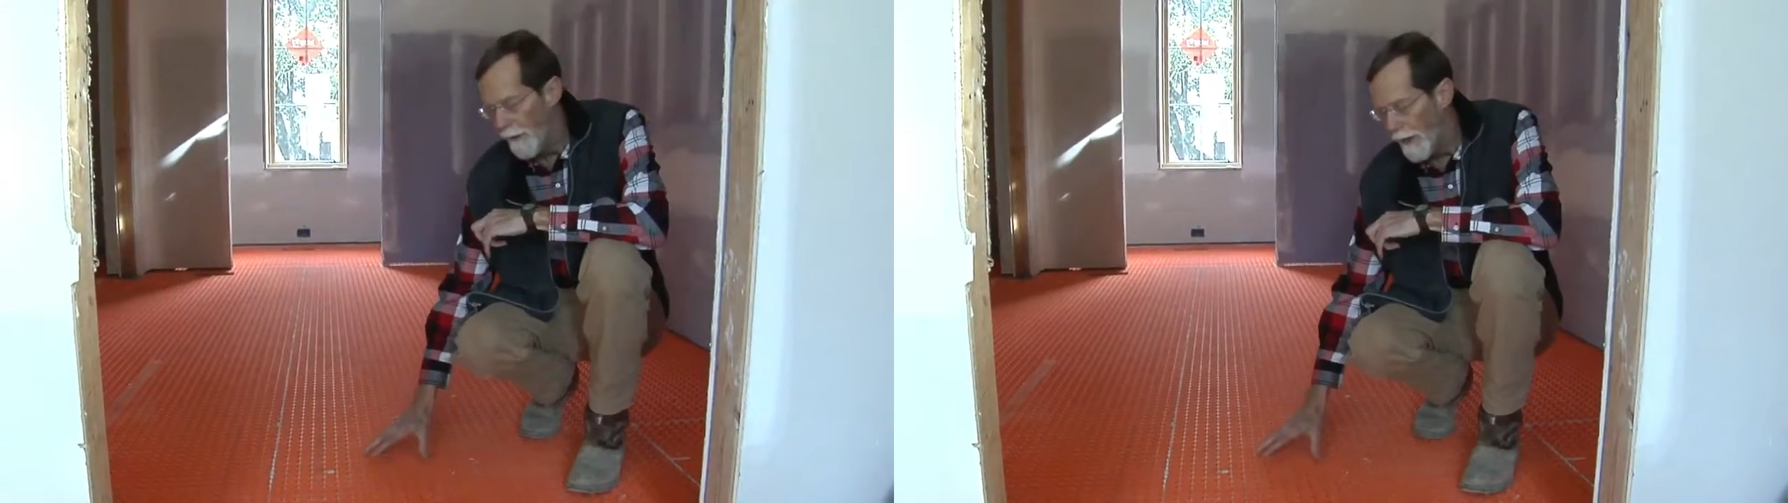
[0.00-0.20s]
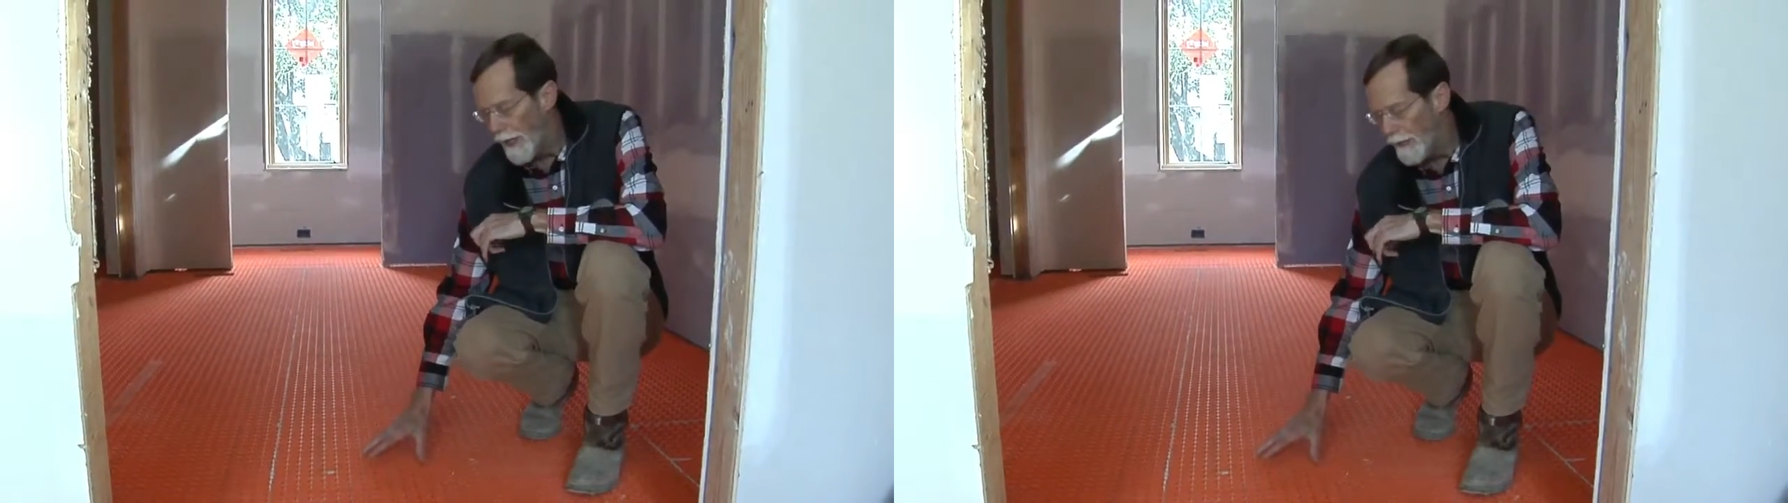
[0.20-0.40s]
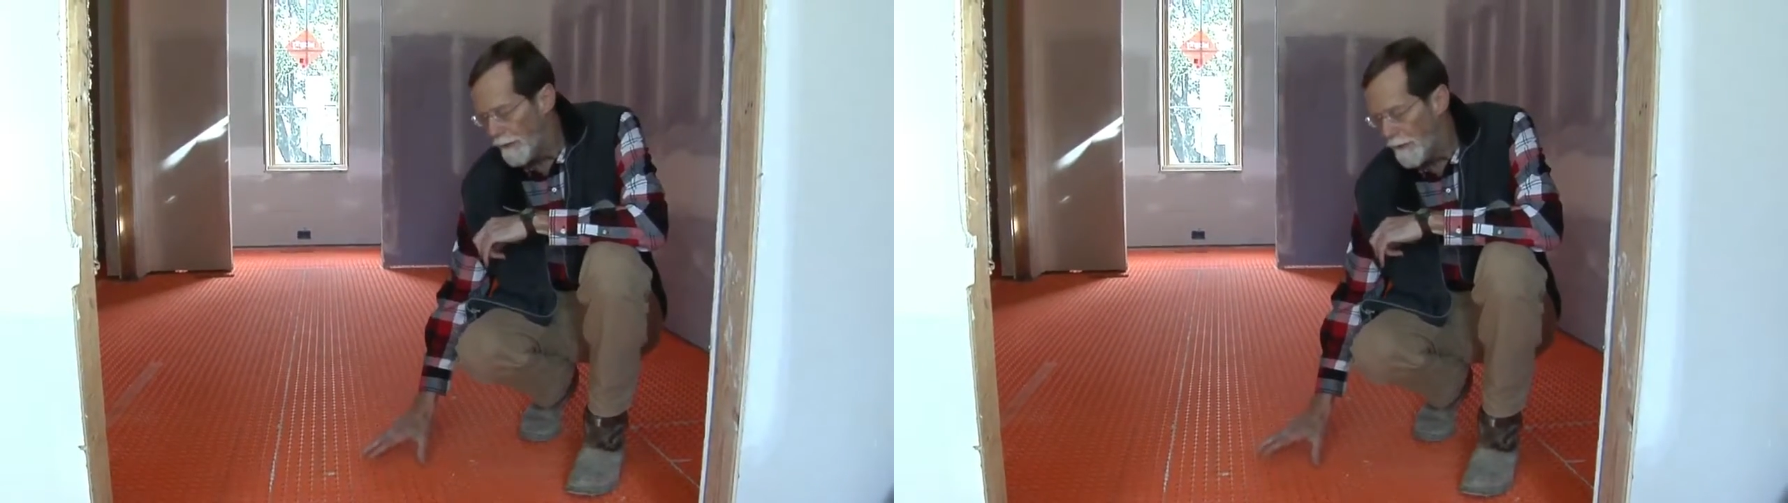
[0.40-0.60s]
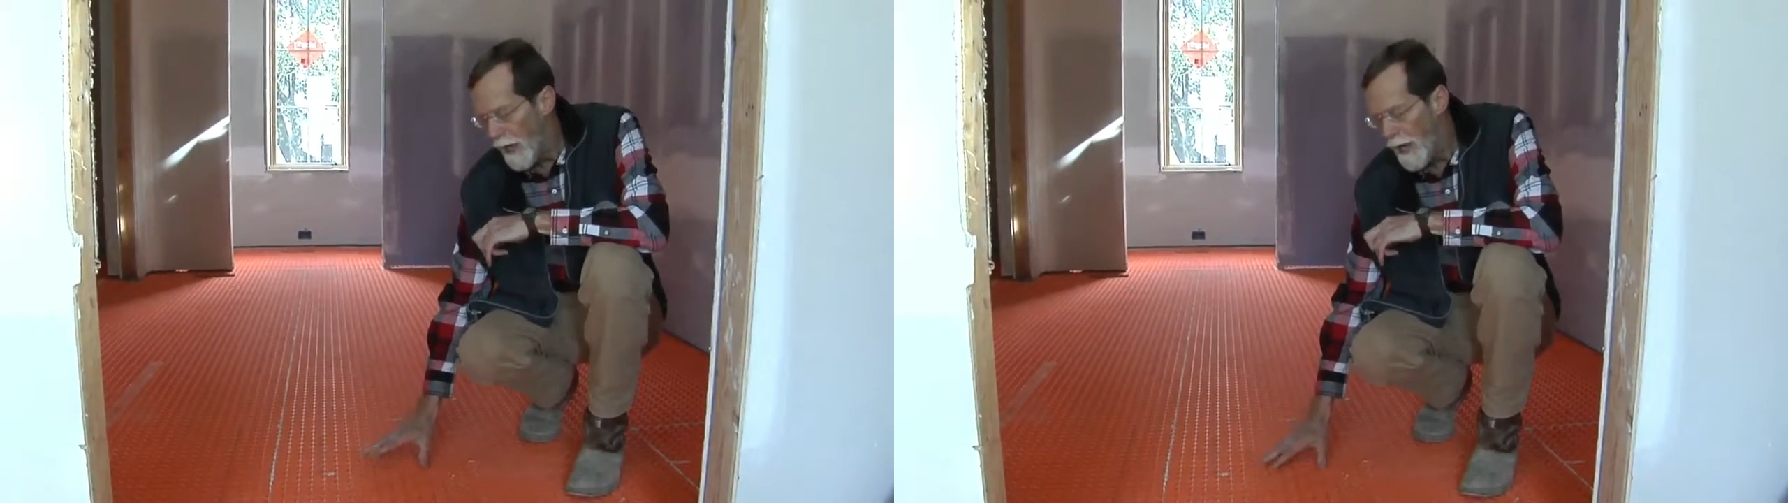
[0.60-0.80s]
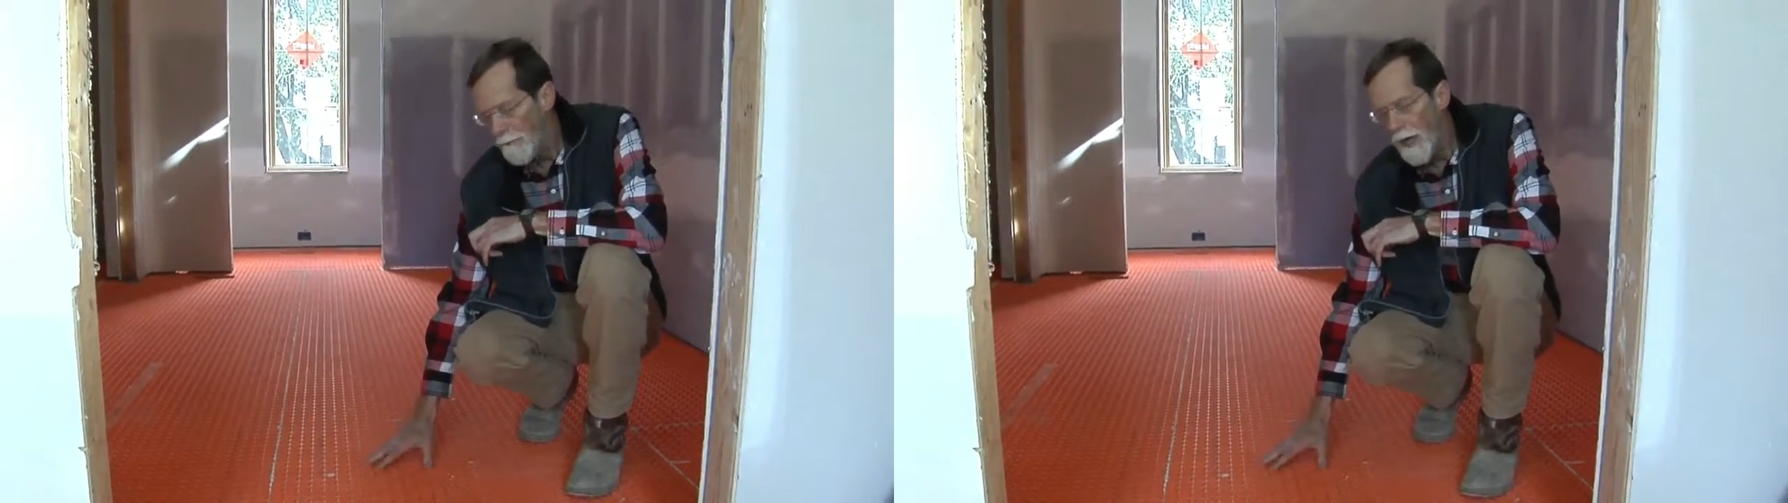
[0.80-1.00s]
and the
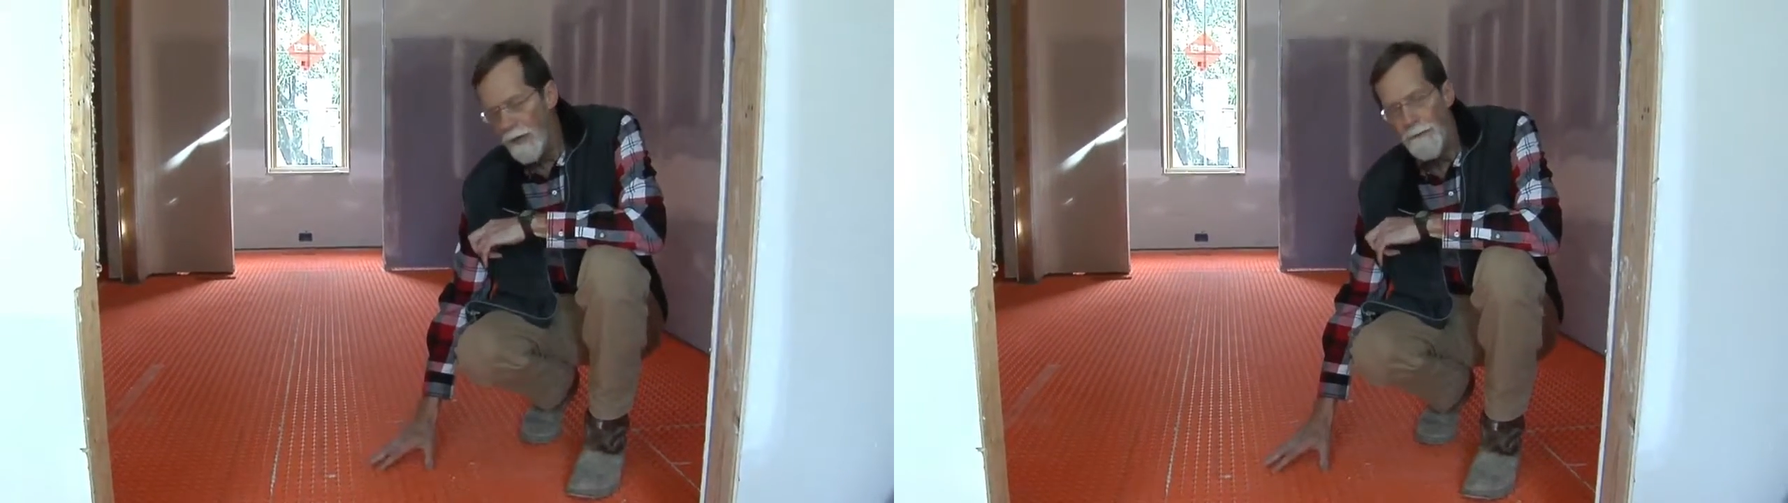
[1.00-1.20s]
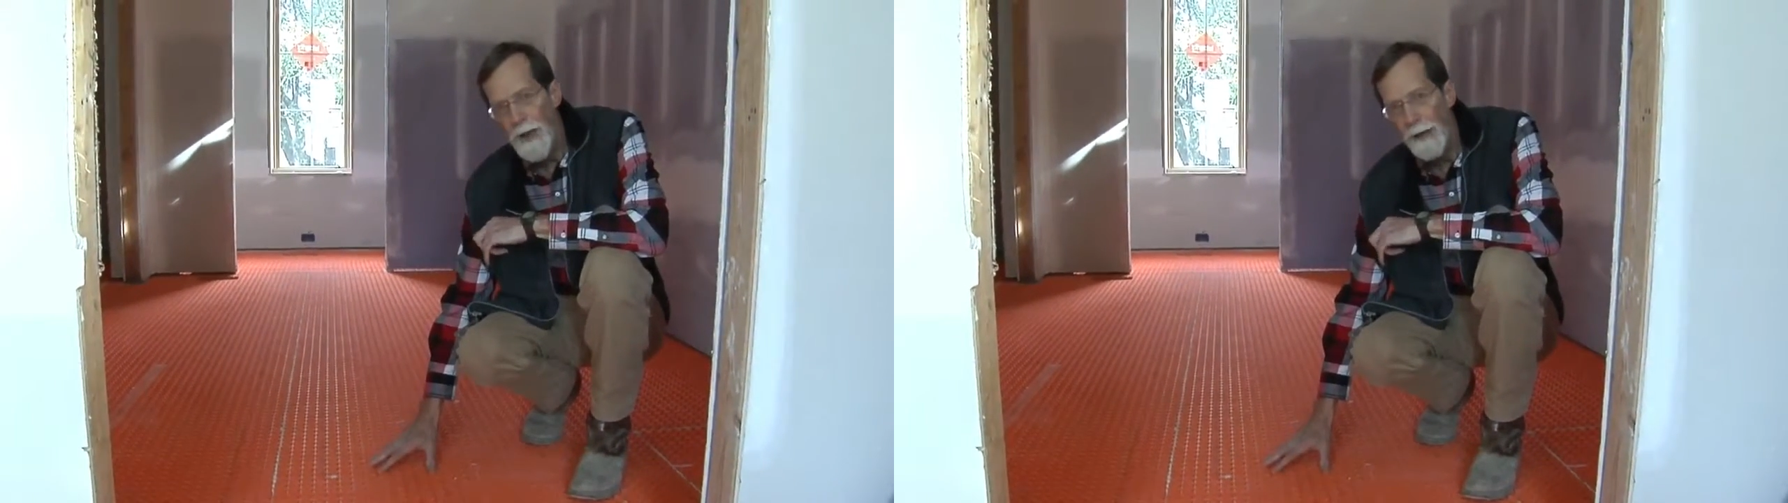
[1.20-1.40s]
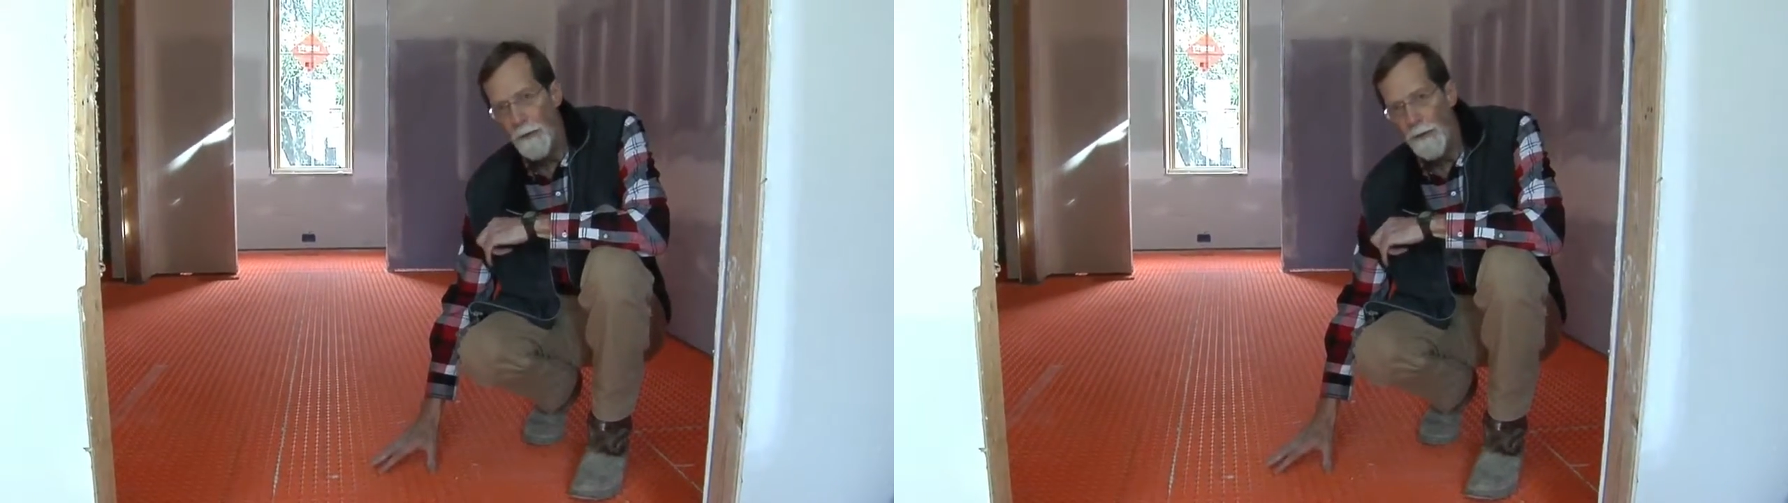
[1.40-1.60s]
non-modified